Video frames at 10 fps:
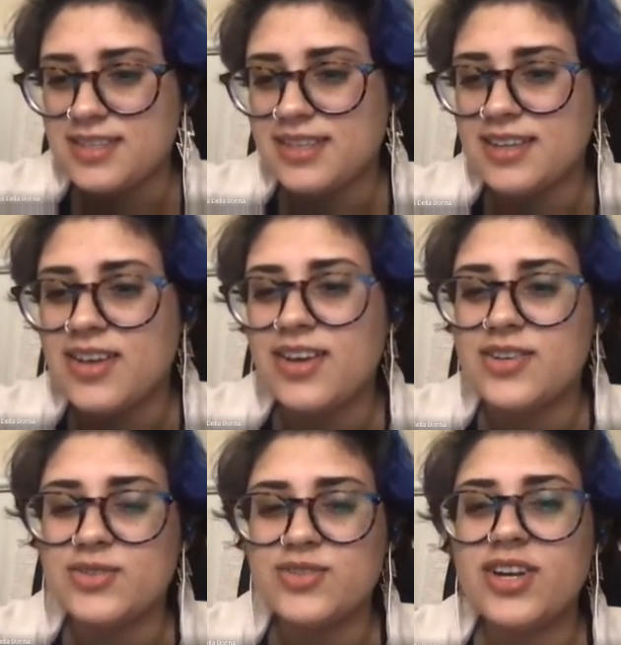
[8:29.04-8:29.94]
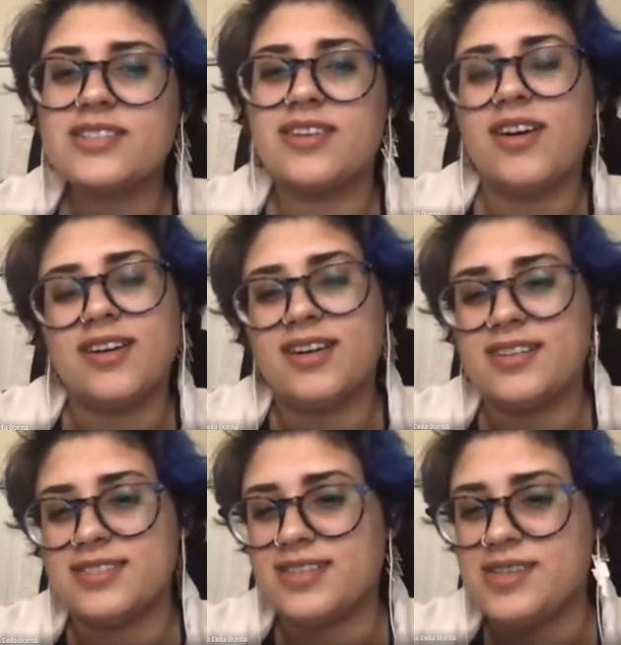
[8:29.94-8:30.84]
Oh, your drawings are
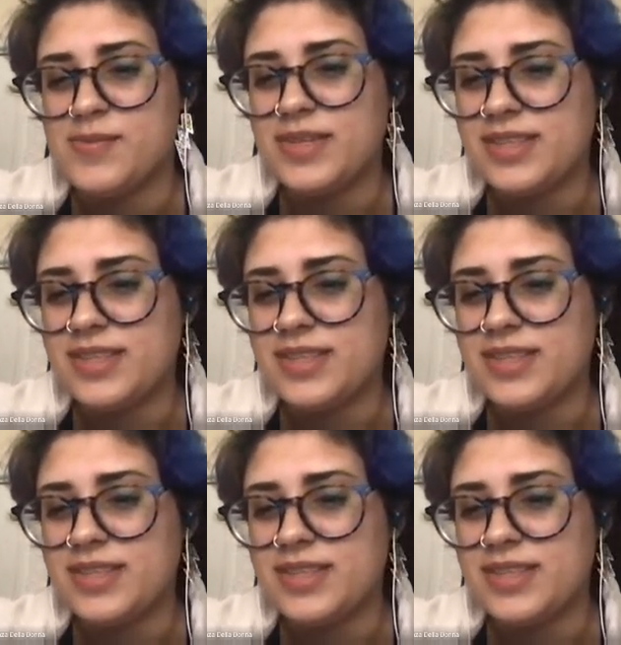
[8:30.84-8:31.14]
awesome.